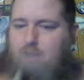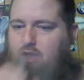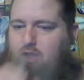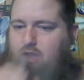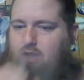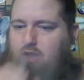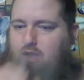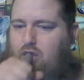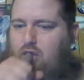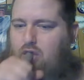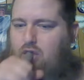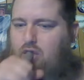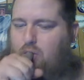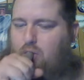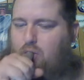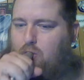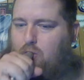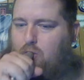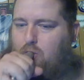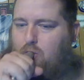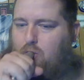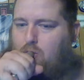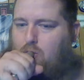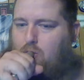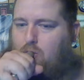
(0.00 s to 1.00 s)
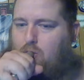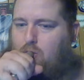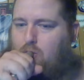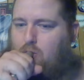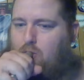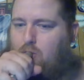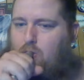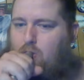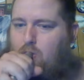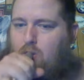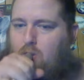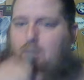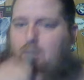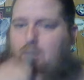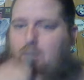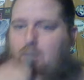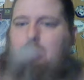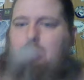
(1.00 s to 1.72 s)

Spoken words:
Nobody speaks.